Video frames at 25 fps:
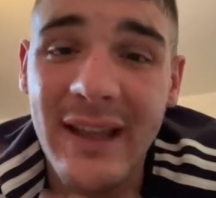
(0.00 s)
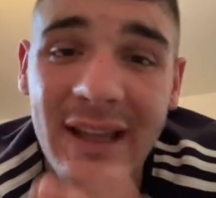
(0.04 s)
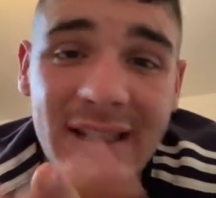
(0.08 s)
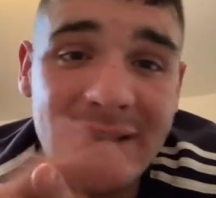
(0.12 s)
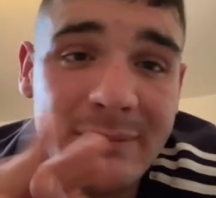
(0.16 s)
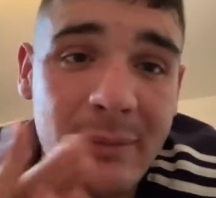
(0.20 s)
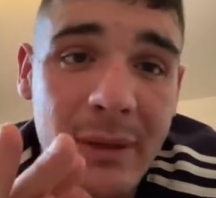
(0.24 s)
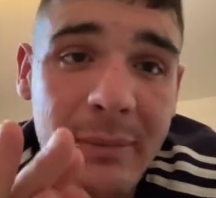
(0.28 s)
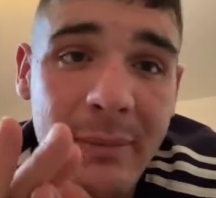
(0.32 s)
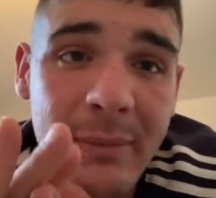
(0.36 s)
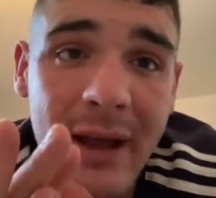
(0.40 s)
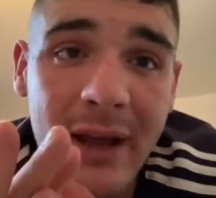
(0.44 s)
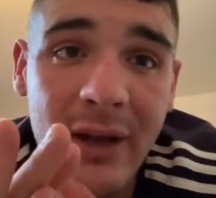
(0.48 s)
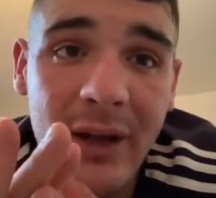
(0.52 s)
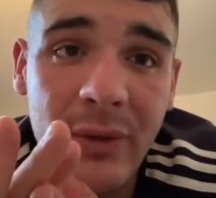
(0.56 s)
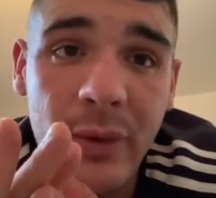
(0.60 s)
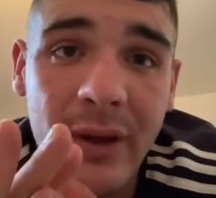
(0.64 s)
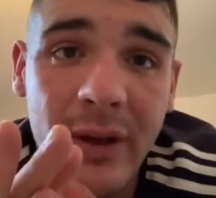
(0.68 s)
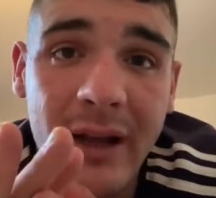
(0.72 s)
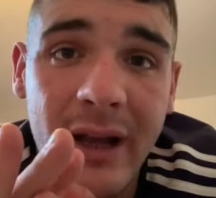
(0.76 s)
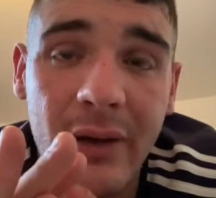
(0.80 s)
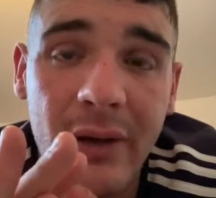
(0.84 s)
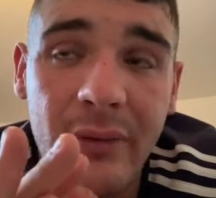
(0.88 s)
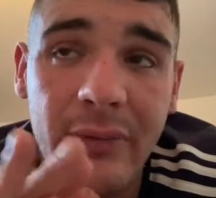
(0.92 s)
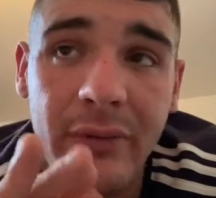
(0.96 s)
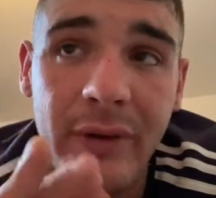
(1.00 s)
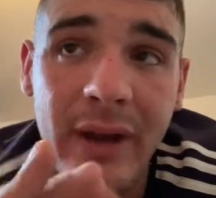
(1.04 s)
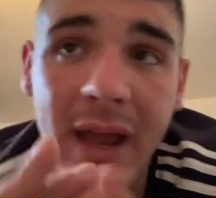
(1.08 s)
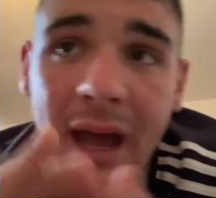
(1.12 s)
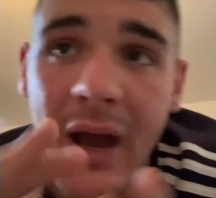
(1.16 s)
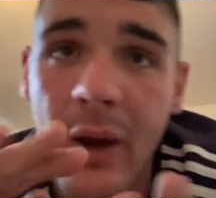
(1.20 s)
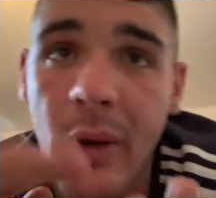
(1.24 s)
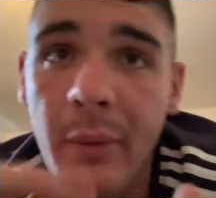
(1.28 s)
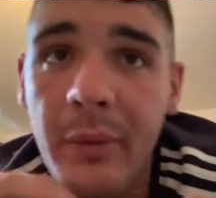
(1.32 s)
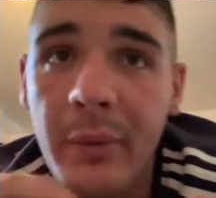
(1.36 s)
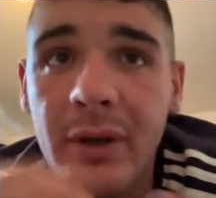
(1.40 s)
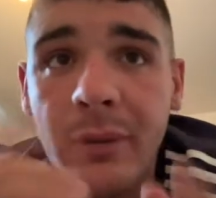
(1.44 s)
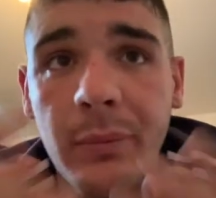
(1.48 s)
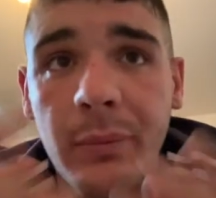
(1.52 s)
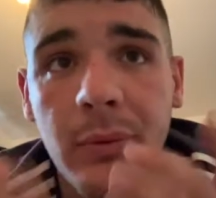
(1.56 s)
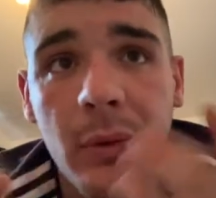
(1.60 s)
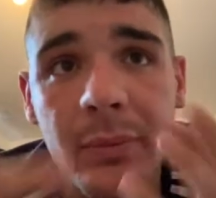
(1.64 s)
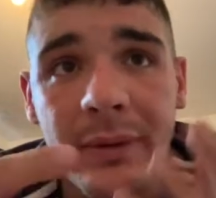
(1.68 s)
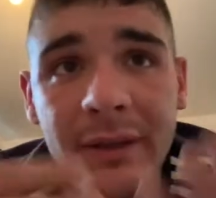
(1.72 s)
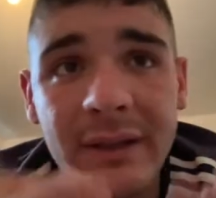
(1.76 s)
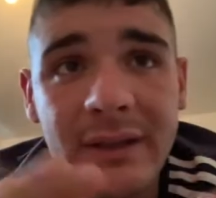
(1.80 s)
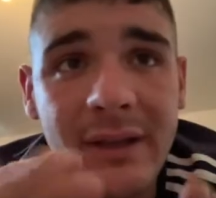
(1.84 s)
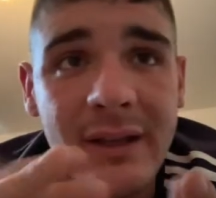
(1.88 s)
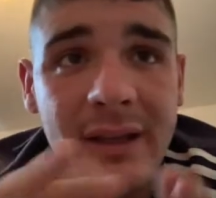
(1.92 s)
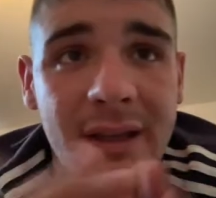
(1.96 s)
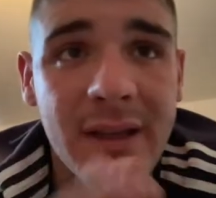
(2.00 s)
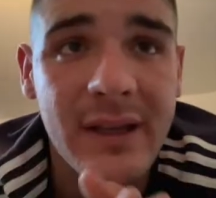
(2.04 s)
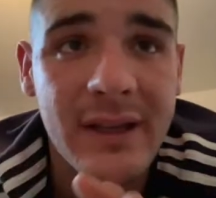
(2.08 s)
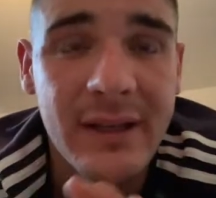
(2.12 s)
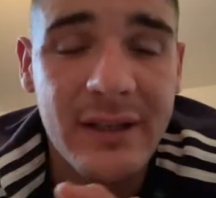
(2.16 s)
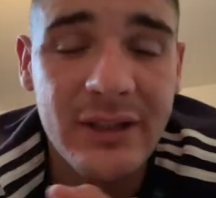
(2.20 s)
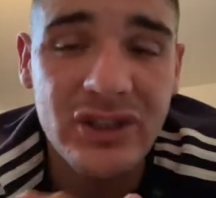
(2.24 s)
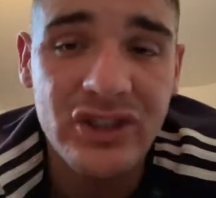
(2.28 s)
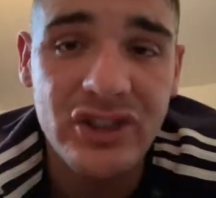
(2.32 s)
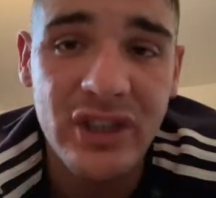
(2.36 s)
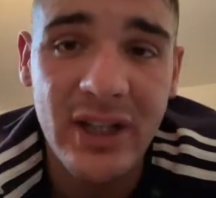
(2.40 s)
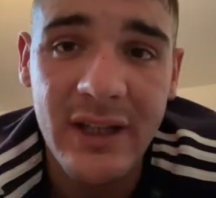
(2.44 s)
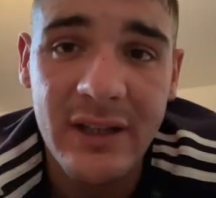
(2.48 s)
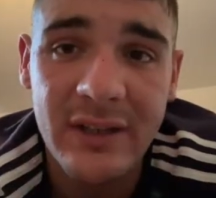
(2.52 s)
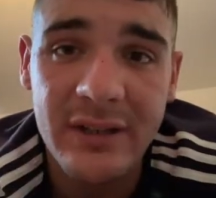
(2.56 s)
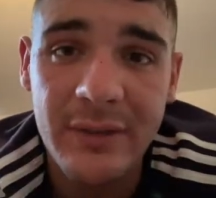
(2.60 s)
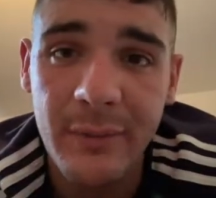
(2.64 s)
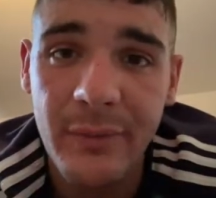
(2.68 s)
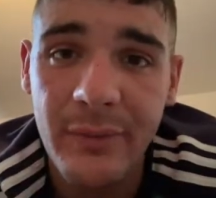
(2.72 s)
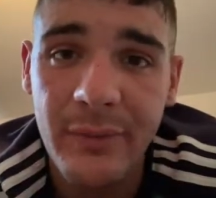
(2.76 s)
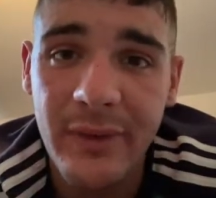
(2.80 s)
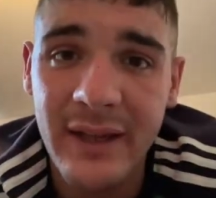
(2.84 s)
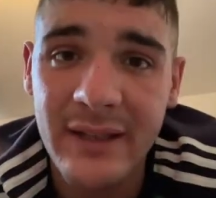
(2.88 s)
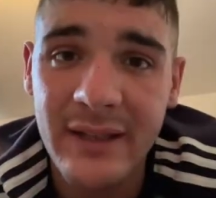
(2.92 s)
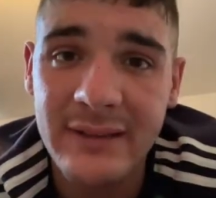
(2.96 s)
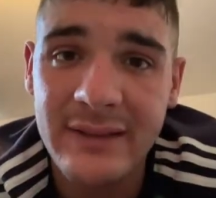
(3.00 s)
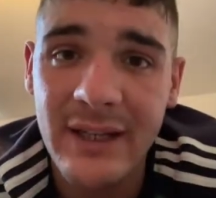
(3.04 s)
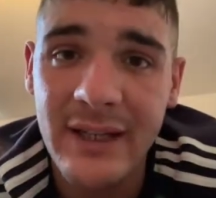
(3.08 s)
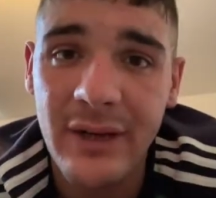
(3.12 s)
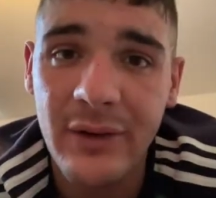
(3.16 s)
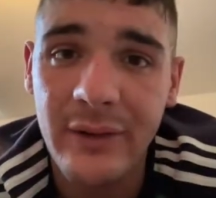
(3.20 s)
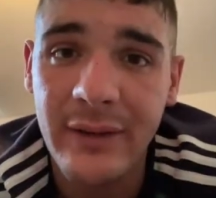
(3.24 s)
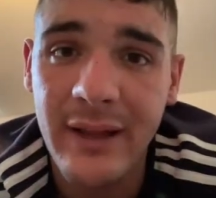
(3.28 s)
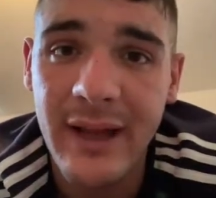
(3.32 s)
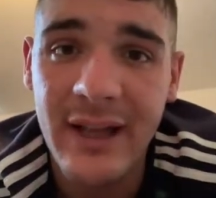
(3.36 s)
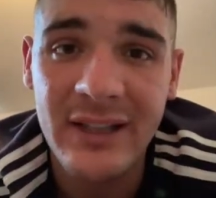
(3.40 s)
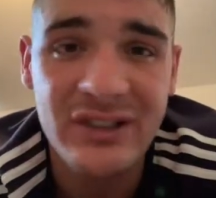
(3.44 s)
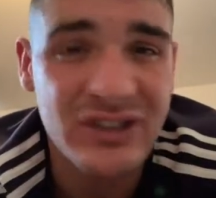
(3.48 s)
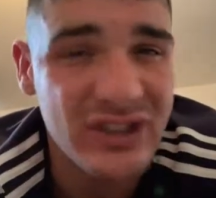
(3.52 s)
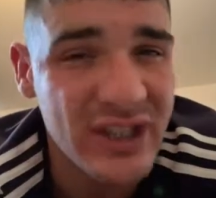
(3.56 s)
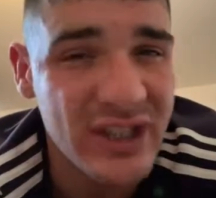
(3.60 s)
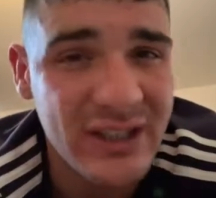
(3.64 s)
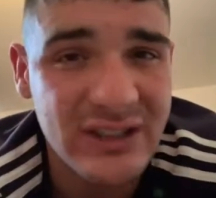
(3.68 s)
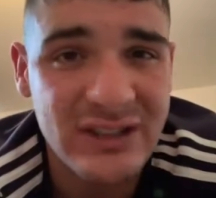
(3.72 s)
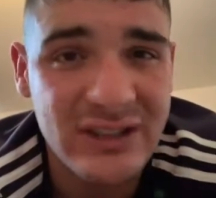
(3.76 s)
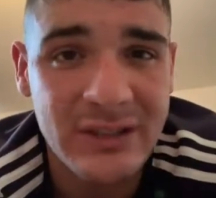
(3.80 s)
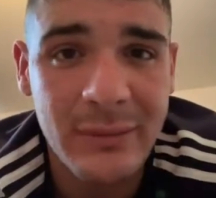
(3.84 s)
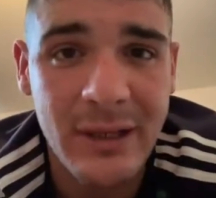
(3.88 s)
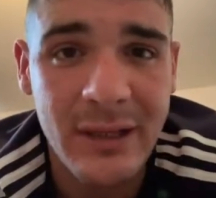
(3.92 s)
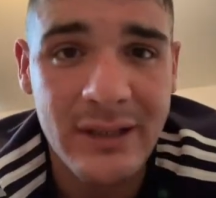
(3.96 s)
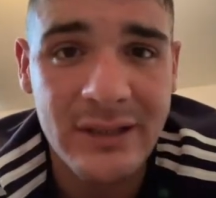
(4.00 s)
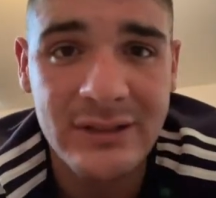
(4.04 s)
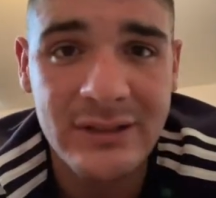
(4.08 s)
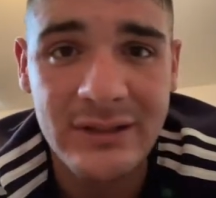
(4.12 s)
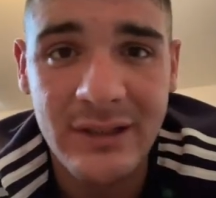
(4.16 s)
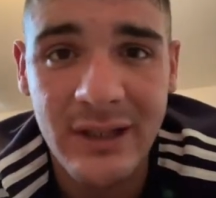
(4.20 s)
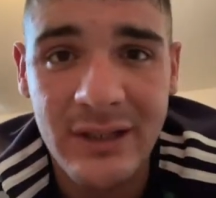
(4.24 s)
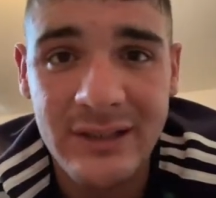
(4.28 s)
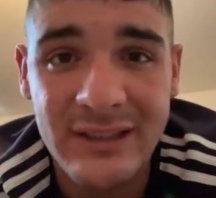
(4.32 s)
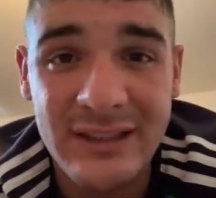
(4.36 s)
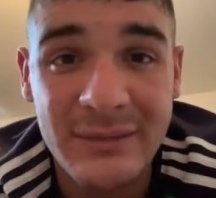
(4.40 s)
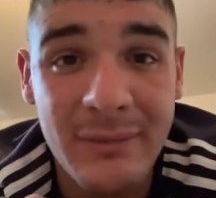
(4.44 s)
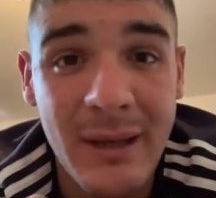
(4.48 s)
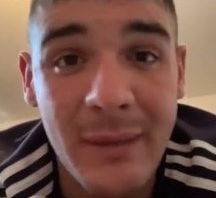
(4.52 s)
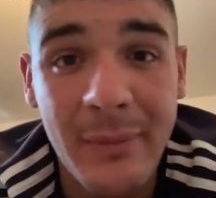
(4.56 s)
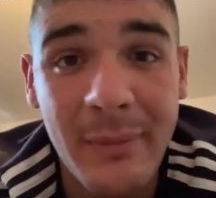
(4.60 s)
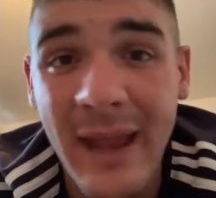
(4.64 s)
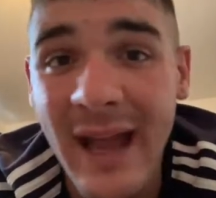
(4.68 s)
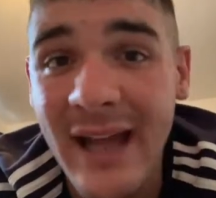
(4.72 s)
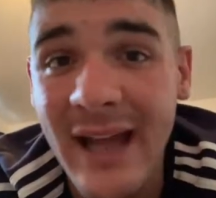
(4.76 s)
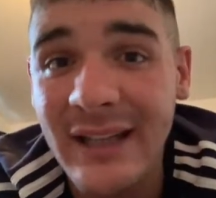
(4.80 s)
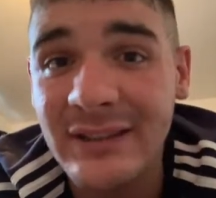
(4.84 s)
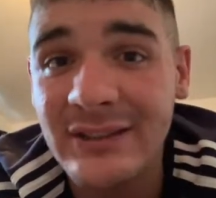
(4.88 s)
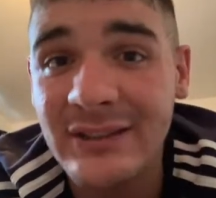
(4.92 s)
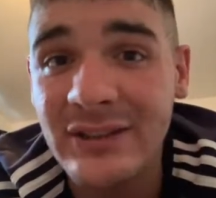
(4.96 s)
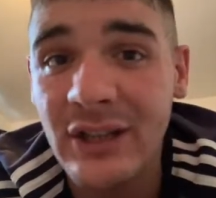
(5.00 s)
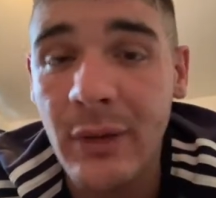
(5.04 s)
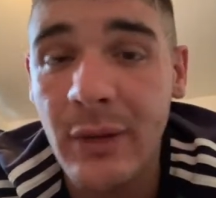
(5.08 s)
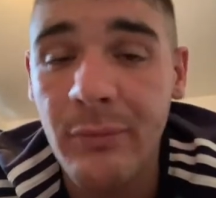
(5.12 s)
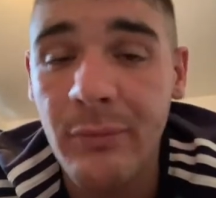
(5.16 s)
That's my back workout for now. I'm going to probably jig some things here and there, change some exercises, maybe add some,